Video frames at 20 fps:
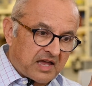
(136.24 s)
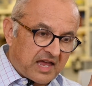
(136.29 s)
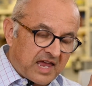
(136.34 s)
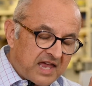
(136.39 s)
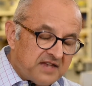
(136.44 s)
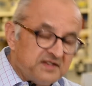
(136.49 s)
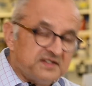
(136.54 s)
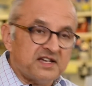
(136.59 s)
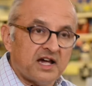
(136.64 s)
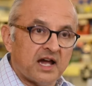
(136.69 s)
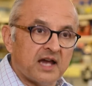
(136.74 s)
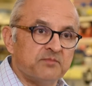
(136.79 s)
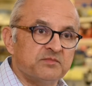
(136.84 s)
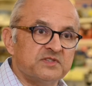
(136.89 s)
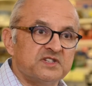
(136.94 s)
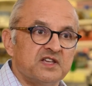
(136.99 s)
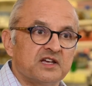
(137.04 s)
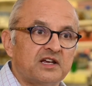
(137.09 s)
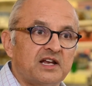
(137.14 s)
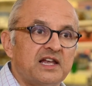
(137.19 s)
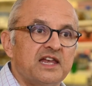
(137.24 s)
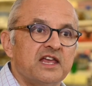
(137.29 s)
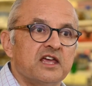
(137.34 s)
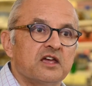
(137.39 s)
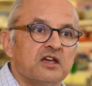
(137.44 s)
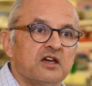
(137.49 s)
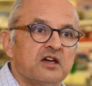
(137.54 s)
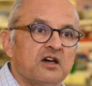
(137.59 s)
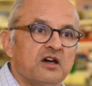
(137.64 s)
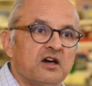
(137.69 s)
enzymes that
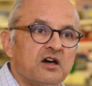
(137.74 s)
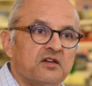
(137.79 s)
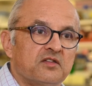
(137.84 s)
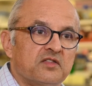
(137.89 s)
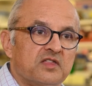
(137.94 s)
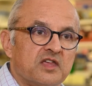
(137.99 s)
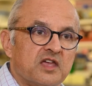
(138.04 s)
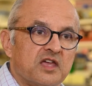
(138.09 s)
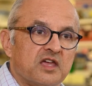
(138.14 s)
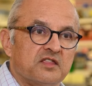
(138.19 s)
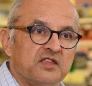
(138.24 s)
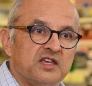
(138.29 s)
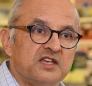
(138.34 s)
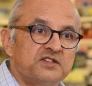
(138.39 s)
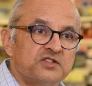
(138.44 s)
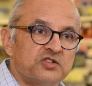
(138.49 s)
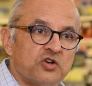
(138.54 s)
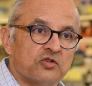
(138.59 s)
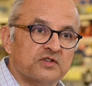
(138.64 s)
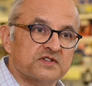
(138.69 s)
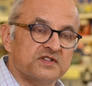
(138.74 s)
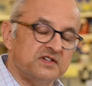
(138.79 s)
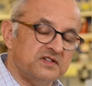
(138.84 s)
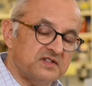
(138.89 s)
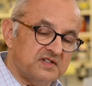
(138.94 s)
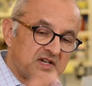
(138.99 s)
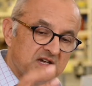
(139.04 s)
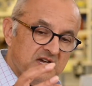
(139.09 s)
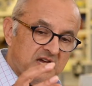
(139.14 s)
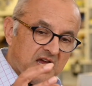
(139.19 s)
clear these
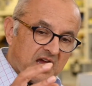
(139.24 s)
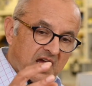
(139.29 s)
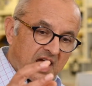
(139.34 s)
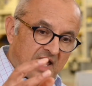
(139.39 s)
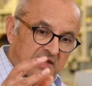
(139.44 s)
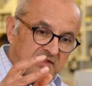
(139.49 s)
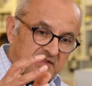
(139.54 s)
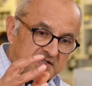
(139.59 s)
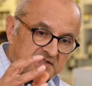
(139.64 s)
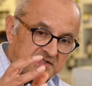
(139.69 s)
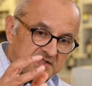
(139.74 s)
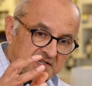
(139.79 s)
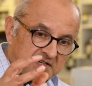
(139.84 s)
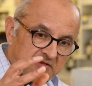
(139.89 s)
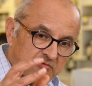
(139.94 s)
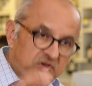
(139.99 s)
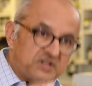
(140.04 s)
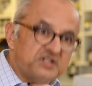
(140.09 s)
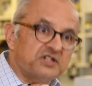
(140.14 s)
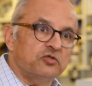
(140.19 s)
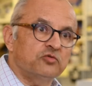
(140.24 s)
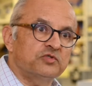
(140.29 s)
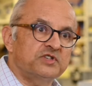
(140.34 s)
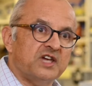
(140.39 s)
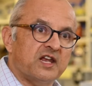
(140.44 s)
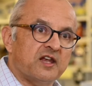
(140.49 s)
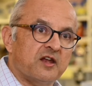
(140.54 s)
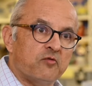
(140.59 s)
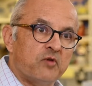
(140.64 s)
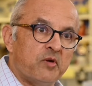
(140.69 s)
toxins and this critical
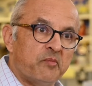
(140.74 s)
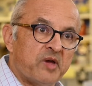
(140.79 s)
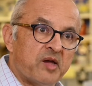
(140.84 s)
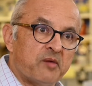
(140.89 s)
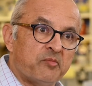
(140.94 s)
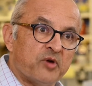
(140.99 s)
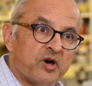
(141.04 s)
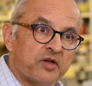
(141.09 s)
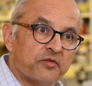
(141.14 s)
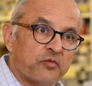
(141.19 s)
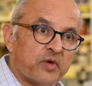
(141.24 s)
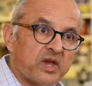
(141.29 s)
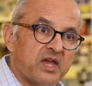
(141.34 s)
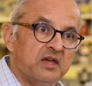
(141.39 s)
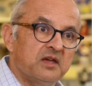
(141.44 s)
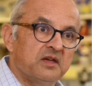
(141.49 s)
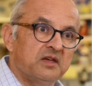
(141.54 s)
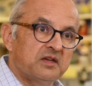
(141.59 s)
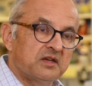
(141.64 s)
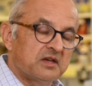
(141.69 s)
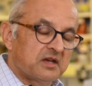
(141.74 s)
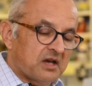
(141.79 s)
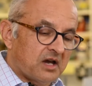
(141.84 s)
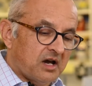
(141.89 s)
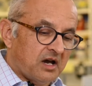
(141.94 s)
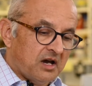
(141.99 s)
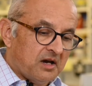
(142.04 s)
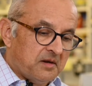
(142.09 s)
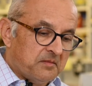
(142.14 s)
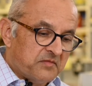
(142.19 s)
DNA repair pathway,
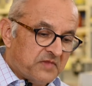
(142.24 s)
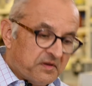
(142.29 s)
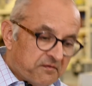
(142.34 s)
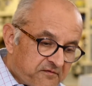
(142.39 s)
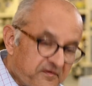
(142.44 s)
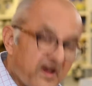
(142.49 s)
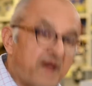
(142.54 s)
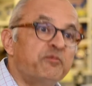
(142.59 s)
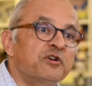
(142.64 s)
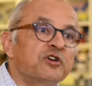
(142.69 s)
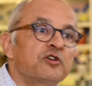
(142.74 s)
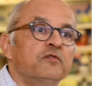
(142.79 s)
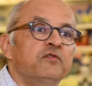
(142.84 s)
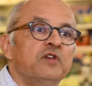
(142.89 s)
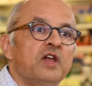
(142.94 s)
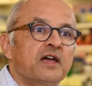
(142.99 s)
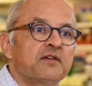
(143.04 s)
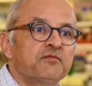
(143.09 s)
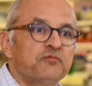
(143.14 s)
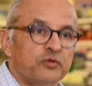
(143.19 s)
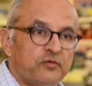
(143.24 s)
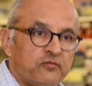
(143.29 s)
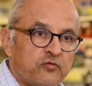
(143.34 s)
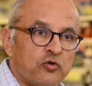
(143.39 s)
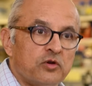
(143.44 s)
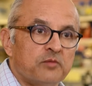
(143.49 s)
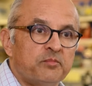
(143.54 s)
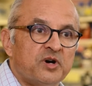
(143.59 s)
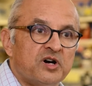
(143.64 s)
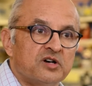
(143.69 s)
the fabric of life would fall
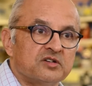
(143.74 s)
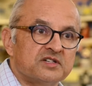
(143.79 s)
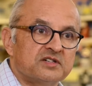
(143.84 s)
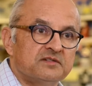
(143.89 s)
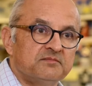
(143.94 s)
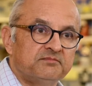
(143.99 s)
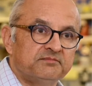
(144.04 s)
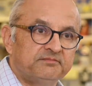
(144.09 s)
apart.